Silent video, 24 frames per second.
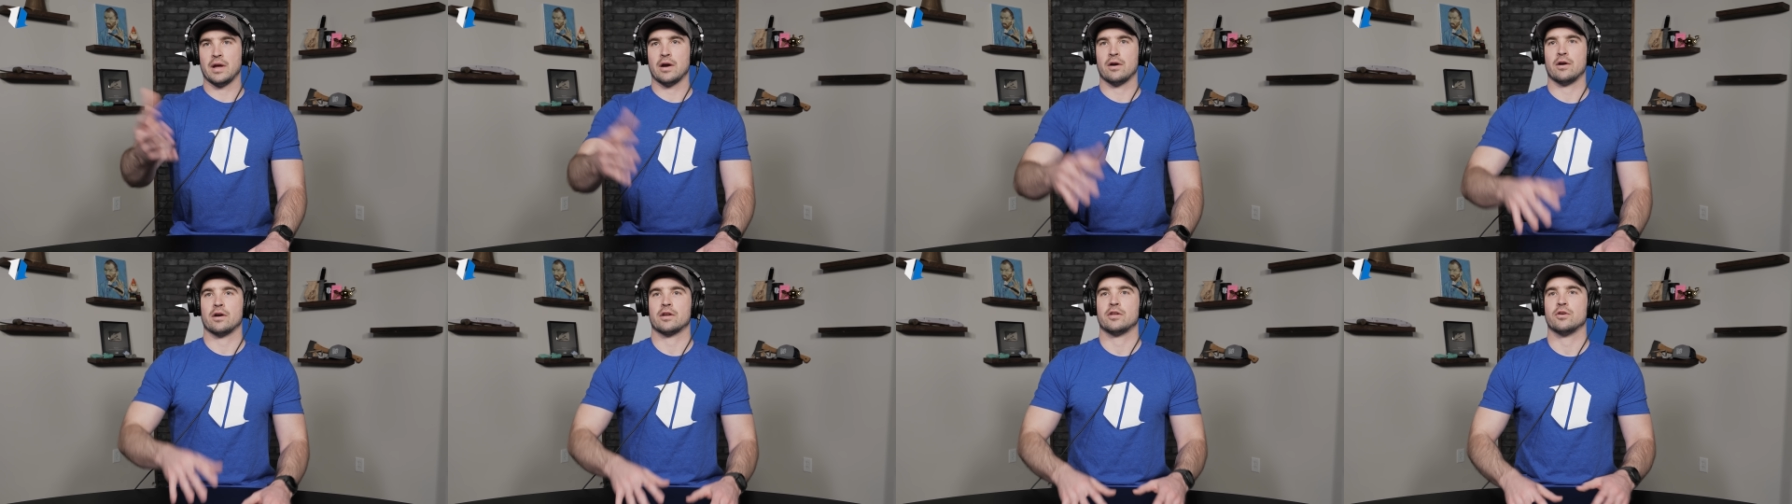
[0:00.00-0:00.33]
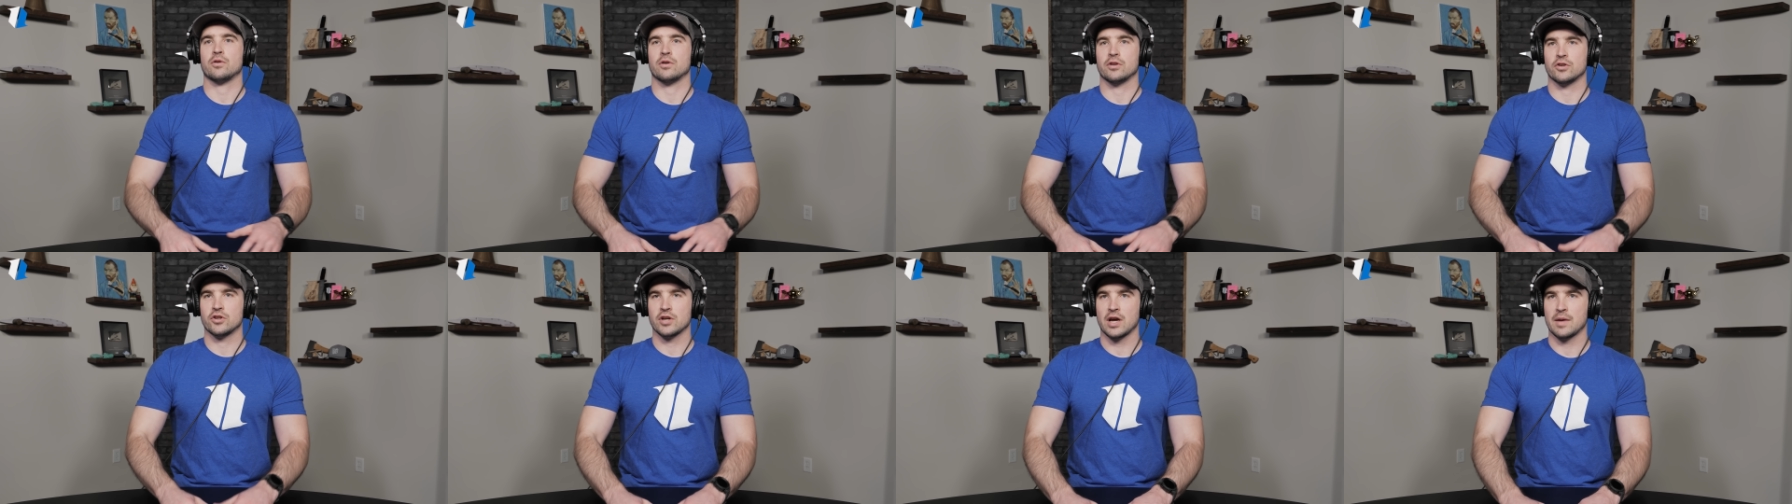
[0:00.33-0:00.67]
Eric, you
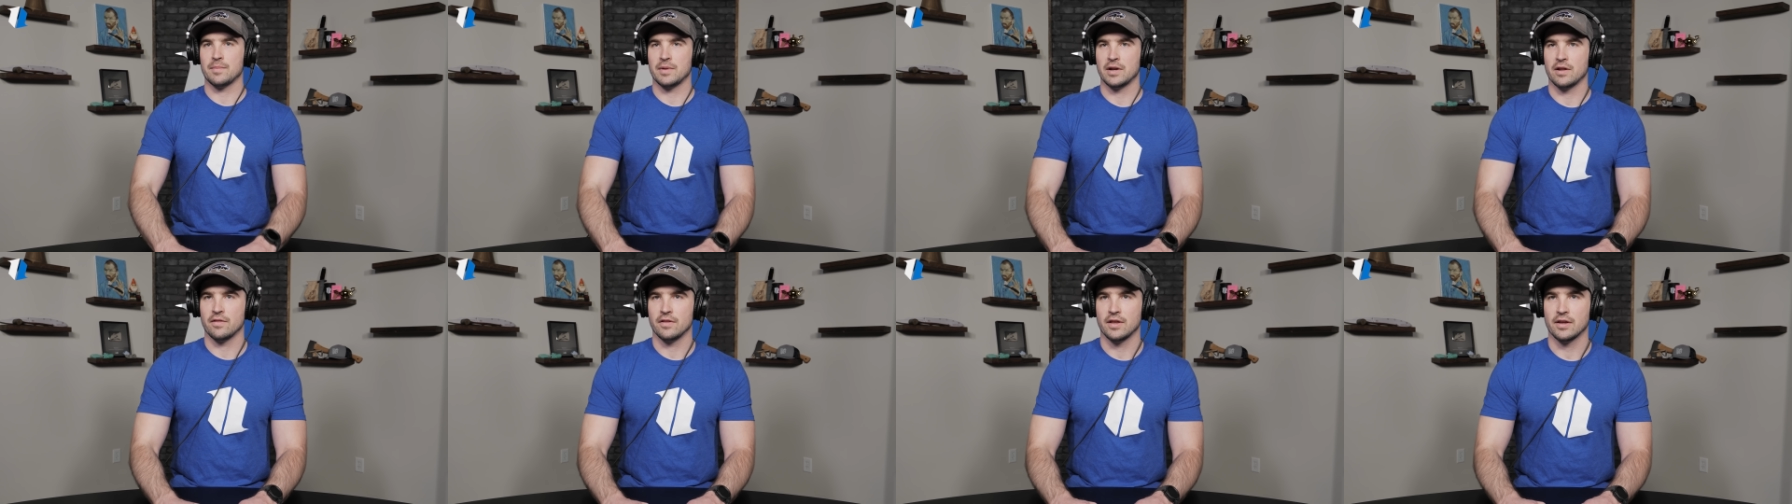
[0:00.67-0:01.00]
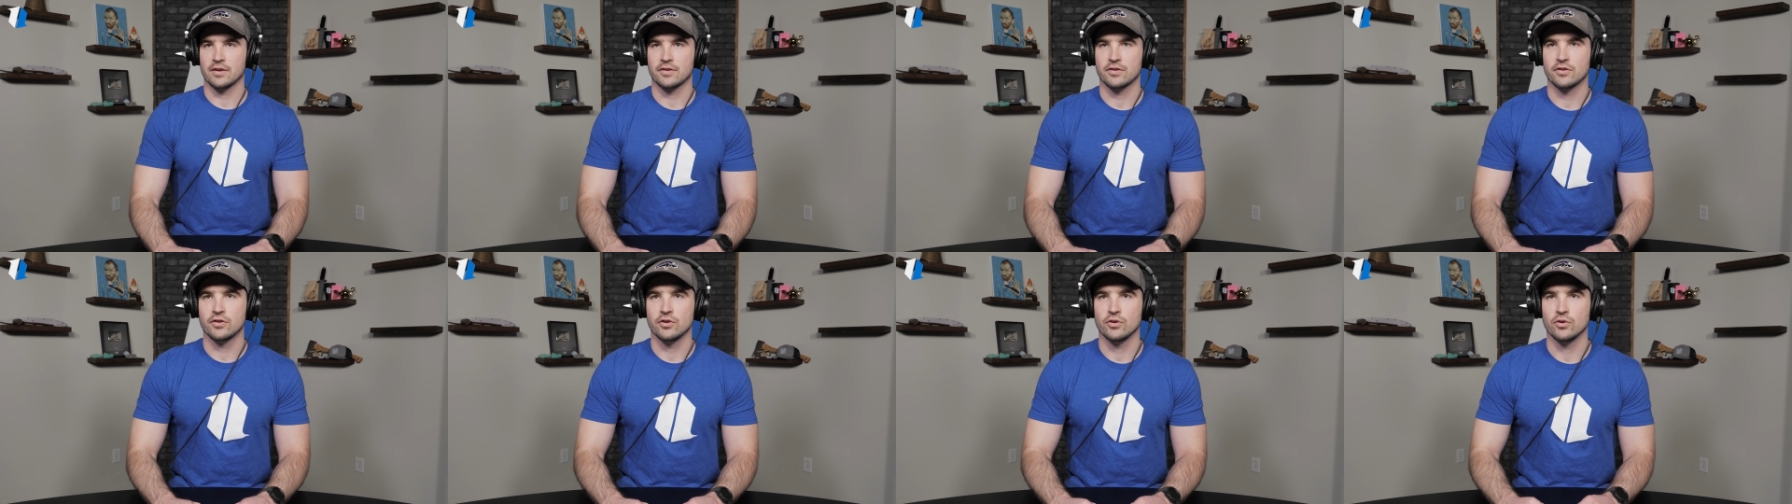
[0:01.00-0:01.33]
can chime in on
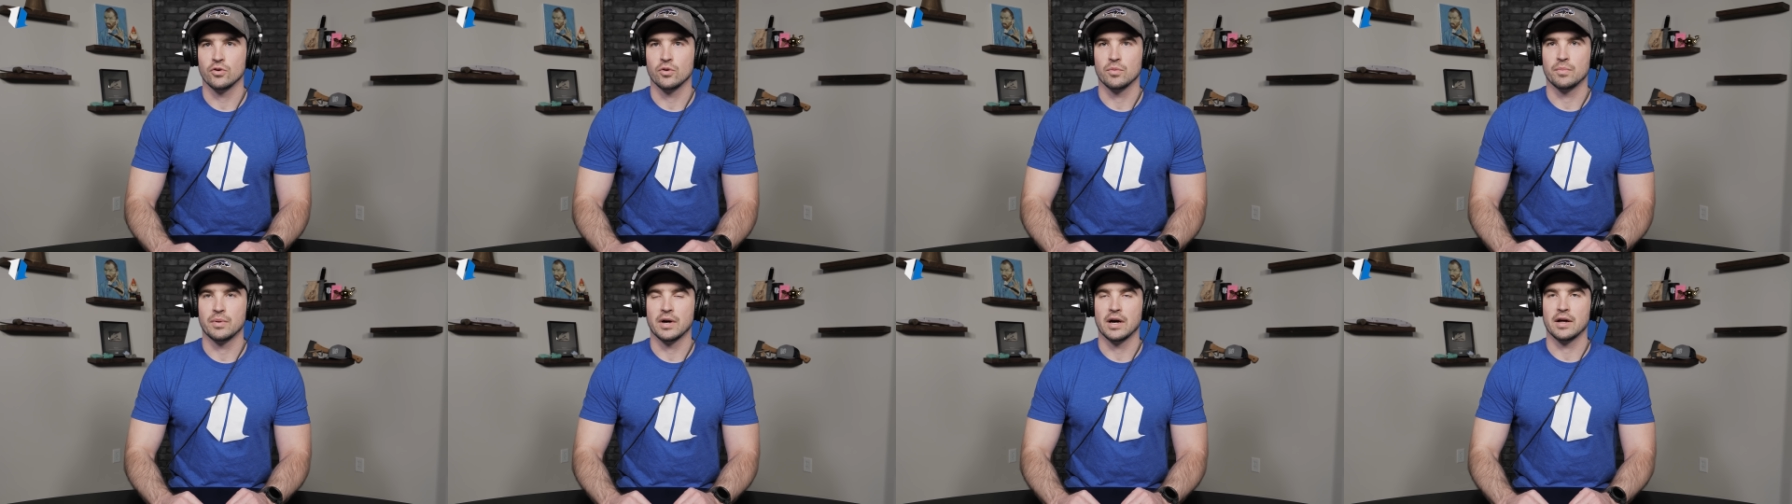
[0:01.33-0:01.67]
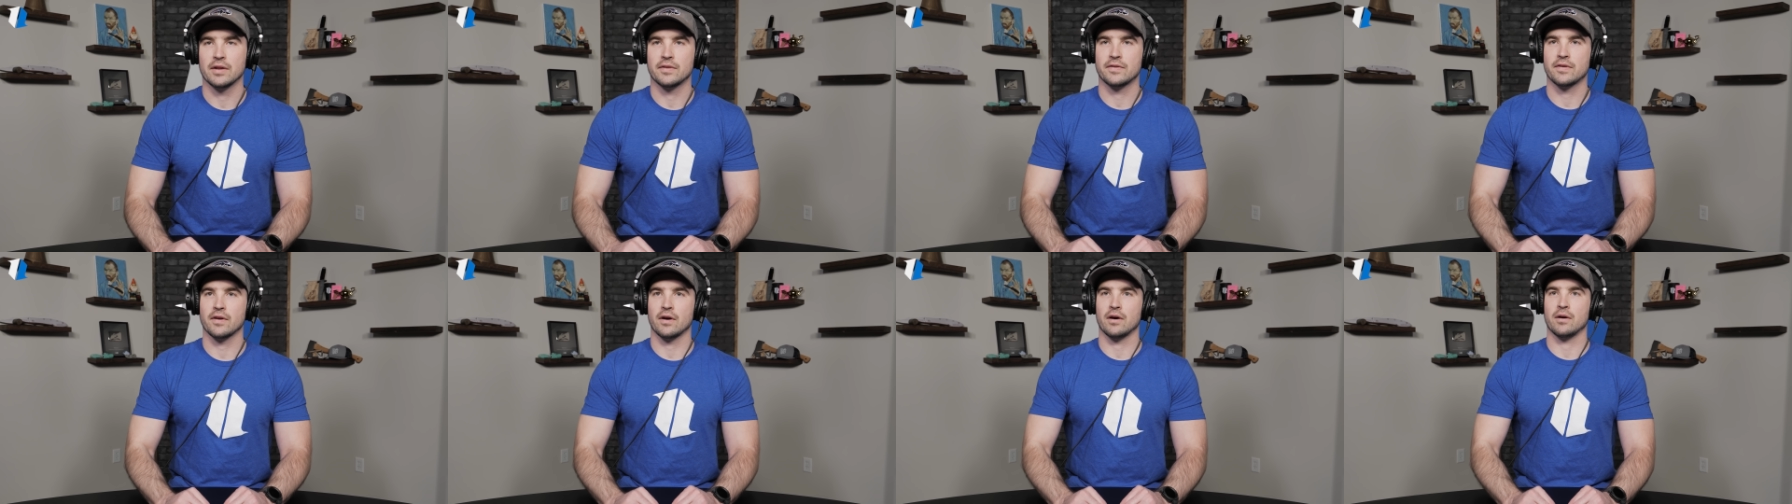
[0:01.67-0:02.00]
this too,
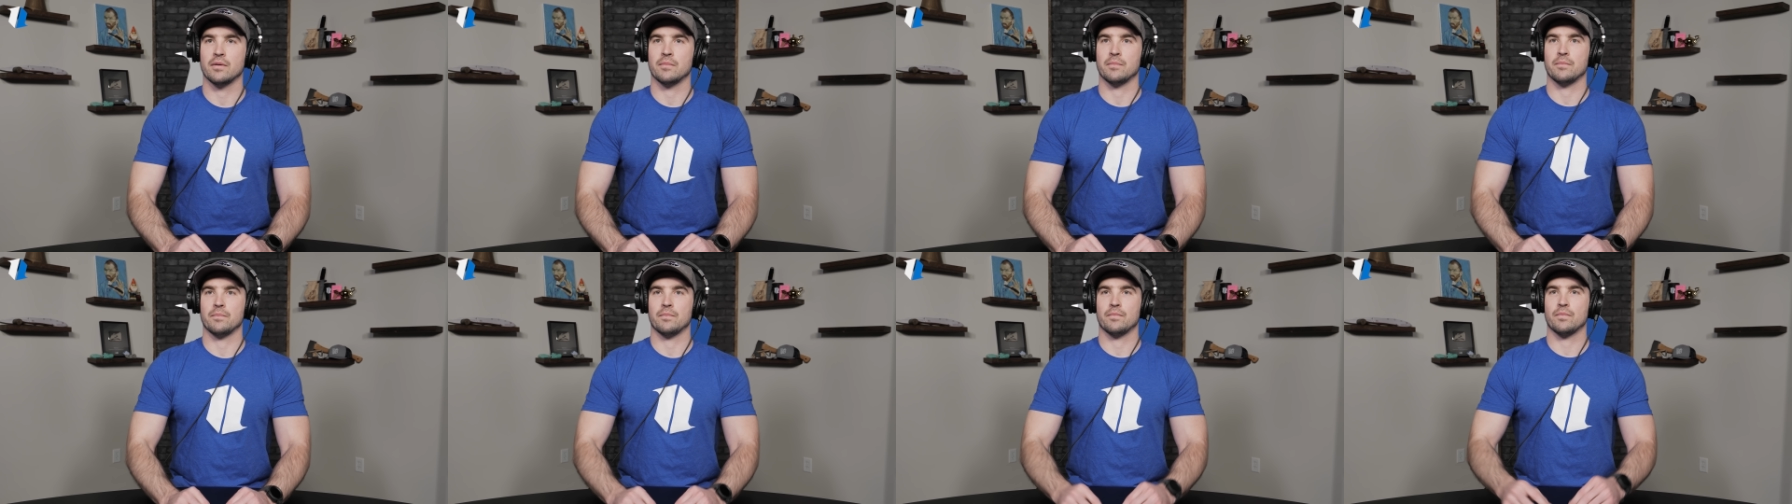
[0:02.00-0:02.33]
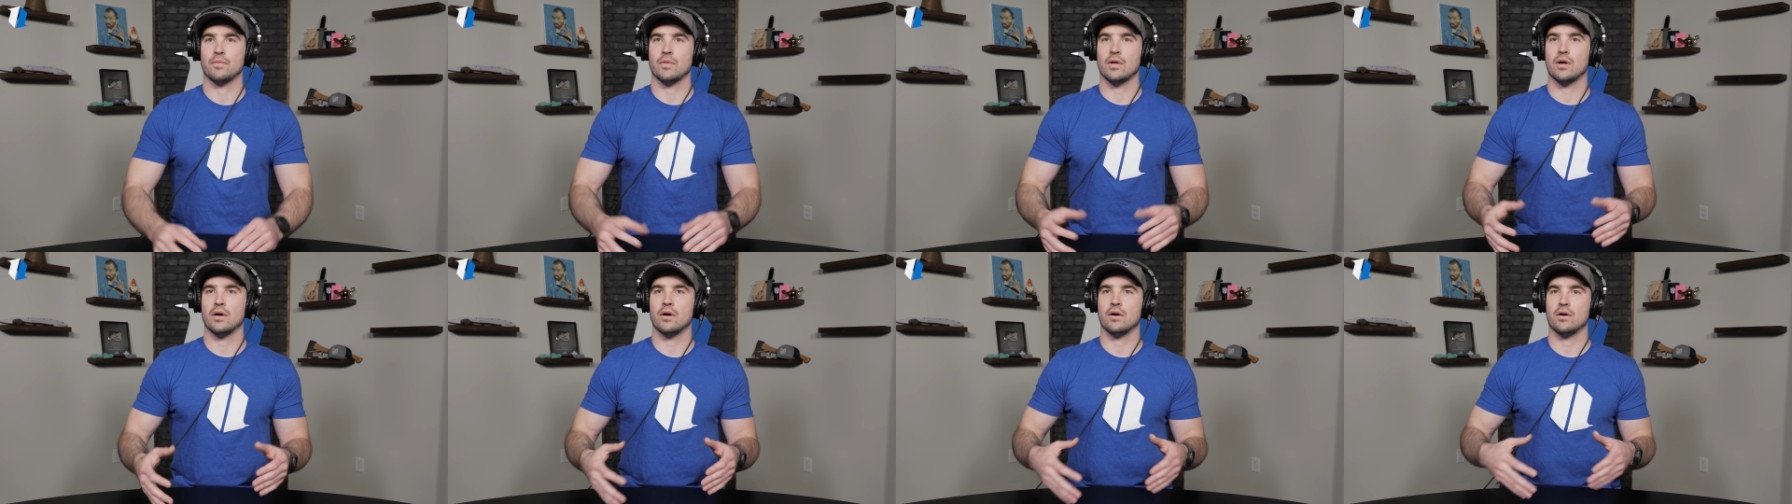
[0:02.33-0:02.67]
but
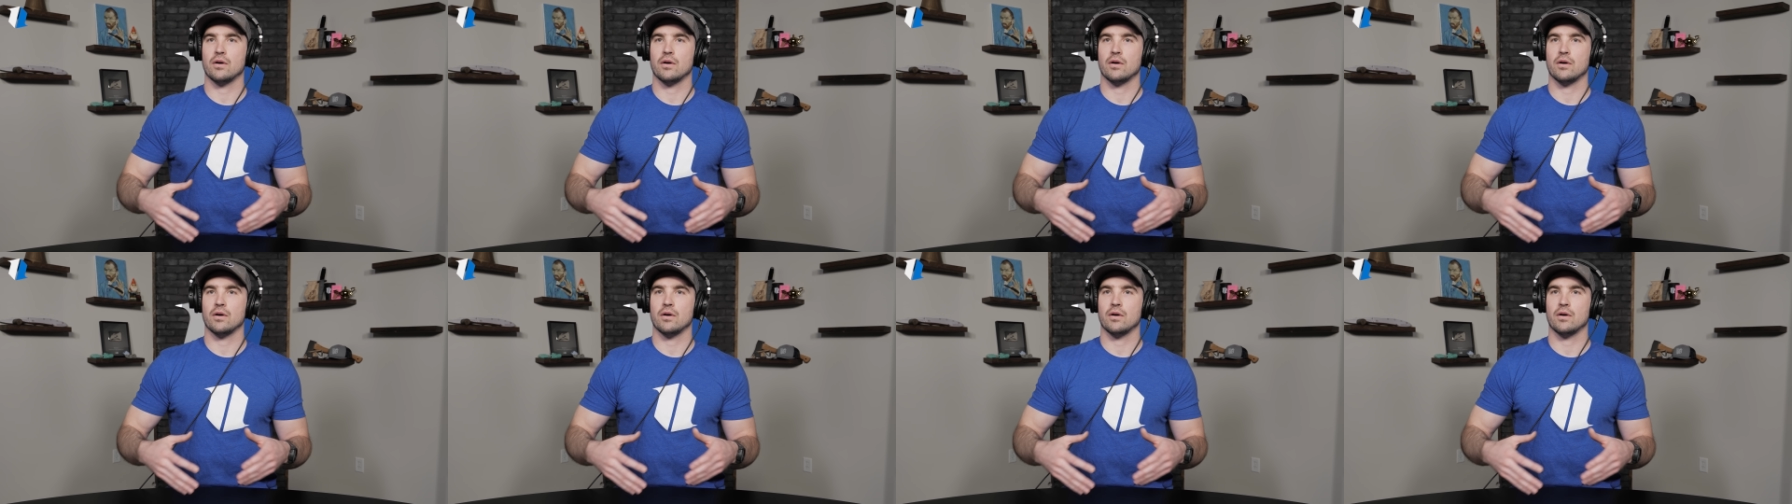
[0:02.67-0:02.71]
um,